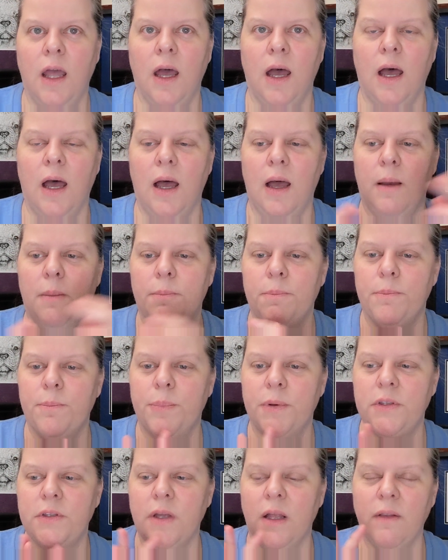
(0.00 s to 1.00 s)

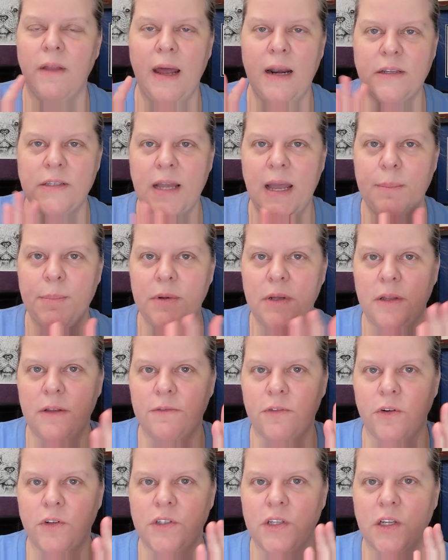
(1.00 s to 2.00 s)
But a lot has happened in the
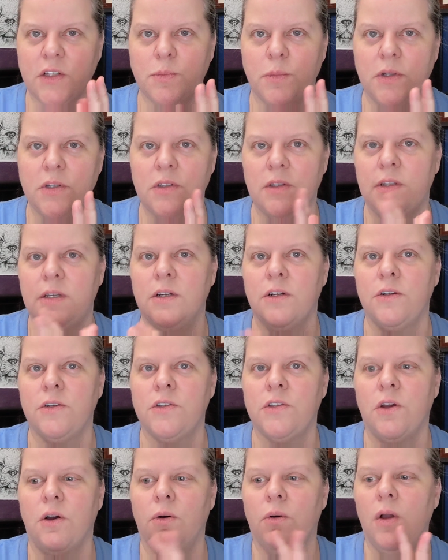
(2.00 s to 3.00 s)
first 6 months of the year.
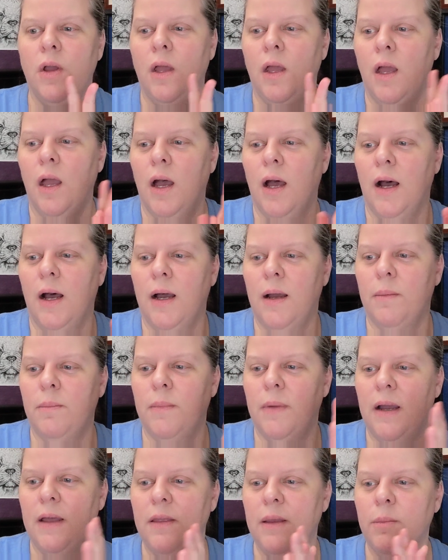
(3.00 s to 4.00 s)
So I
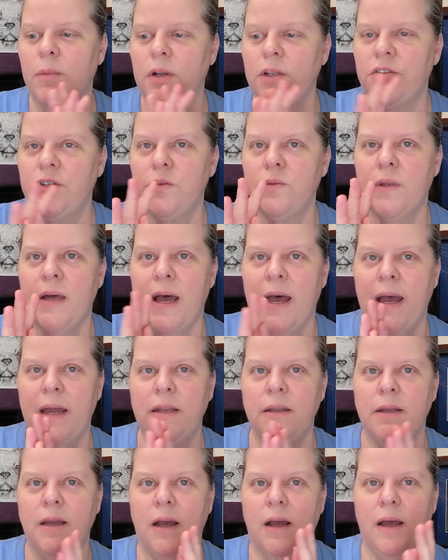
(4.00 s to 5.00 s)
think I'm going to do
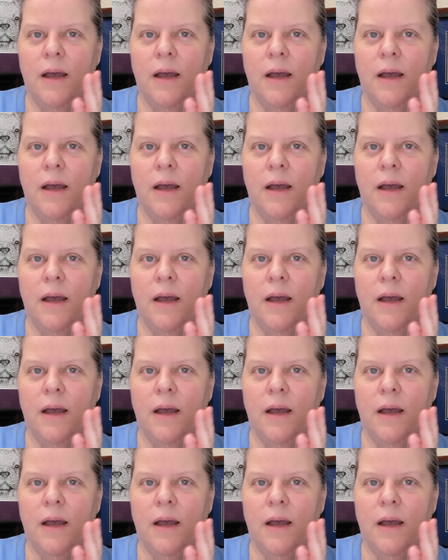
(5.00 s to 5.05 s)
that